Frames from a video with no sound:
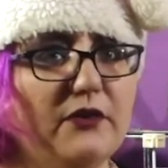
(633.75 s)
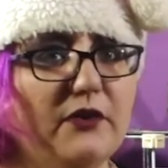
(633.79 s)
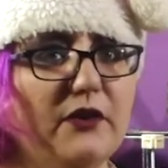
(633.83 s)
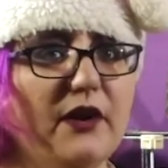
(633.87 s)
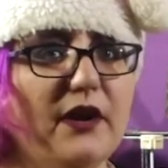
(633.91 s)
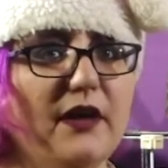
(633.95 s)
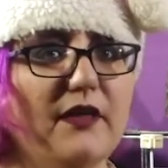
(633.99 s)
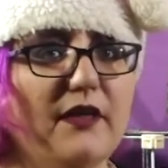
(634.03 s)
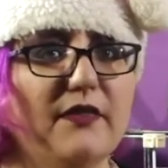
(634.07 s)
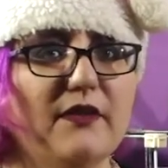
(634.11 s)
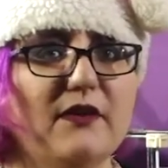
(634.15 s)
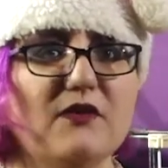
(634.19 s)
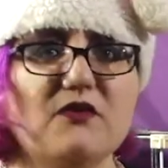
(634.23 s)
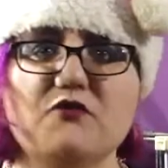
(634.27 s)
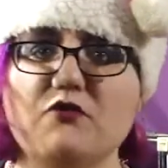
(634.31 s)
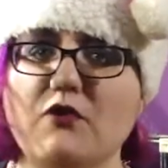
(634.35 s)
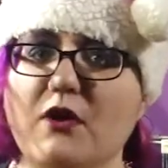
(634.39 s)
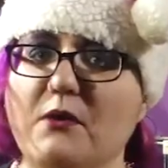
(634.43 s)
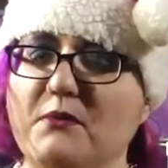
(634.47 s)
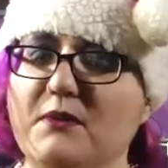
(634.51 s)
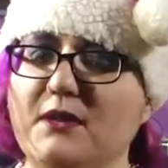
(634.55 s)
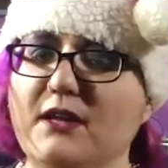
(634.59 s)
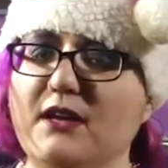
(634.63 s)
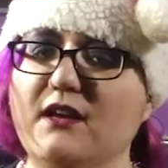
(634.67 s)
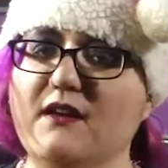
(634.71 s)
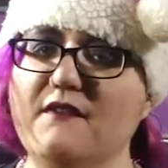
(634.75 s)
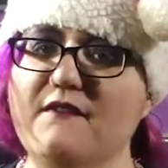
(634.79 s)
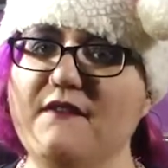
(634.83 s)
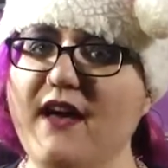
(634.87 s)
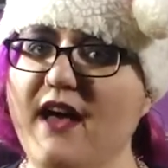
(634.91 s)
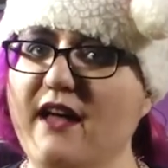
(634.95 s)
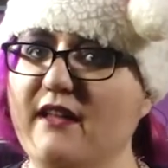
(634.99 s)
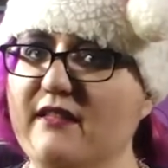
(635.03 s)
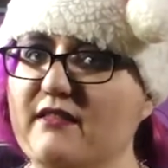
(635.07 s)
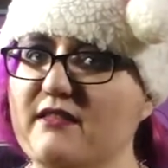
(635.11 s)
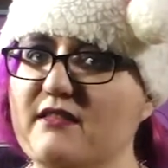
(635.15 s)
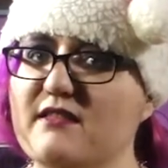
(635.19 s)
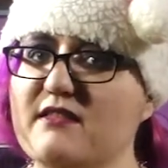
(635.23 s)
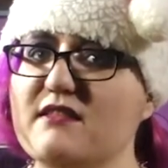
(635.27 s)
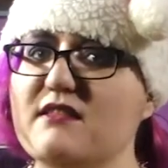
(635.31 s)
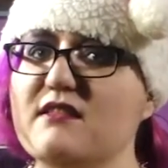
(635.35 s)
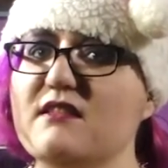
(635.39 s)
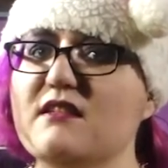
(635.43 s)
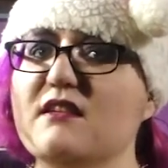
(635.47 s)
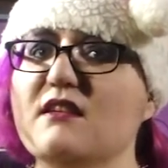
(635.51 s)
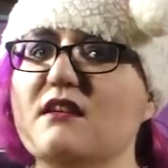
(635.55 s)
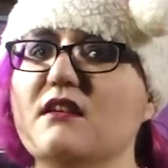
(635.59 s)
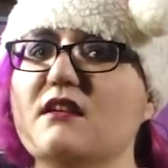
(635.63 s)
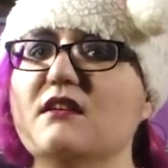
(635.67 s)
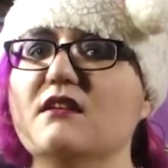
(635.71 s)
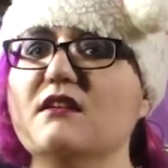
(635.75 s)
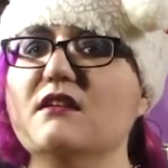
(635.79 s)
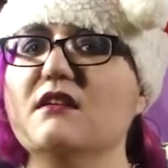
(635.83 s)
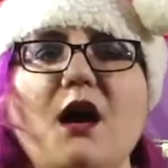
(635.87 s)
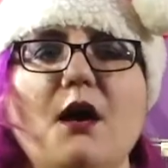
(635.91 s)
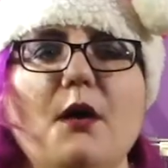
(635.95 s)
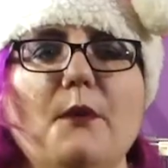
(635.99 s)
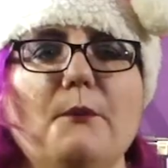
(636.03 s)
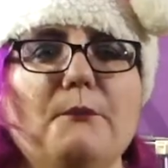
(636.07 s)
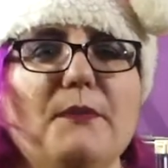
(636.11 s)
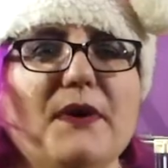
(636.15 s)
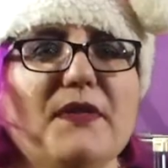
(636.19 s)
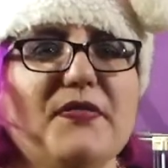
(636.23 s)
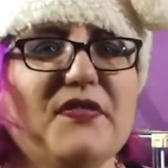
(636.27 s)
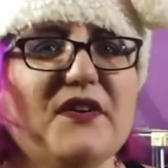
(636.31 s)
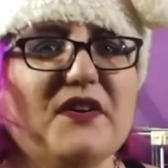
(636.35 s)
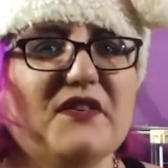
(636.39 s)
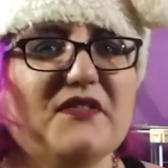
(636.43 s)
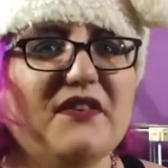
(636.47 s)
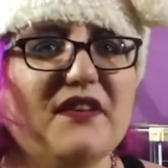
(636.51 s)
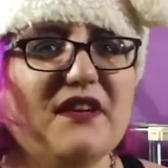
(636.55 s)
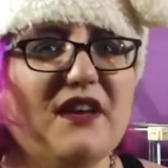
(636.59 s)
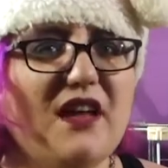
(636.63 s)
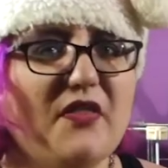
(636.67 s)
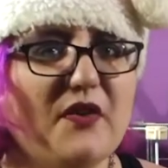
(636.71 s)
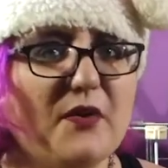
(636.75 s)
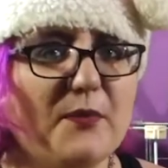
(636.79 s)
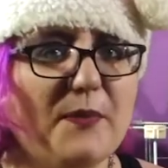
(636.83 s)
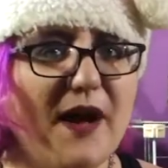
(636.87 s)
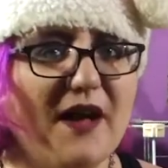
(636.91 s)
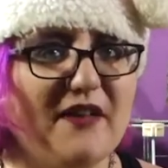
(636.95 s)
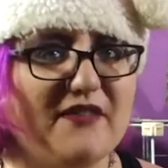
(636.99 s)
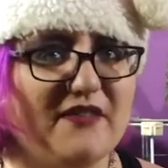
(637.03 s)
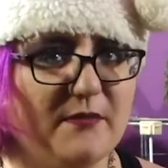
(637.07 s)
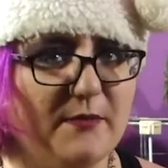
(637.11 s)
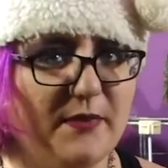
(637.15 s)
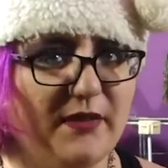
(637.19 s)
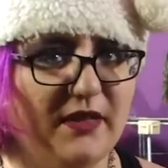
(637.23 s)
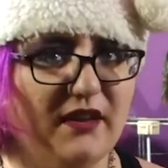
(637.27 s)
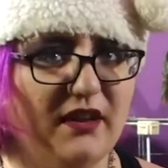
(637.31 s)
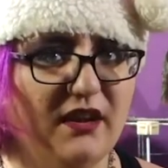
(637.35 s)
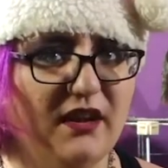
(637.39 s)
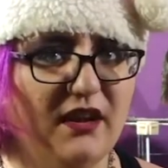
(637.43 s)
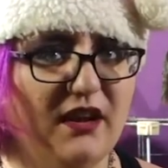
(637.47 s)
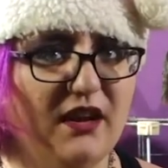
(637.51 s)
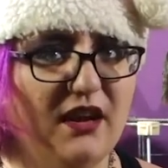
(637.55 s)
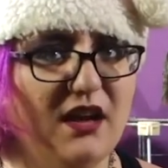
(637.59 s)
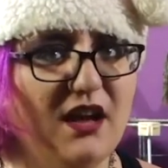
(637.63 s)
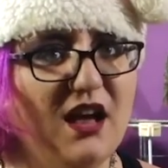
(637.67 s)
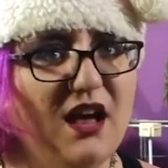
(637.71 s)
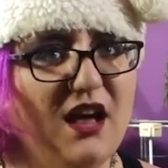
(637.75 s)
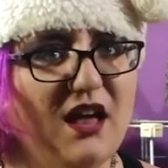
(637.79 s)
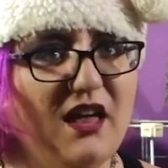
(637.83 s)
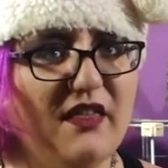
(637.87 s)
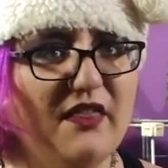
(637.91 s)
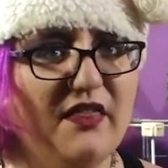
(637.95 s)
during these troubling events. But there's another possibility.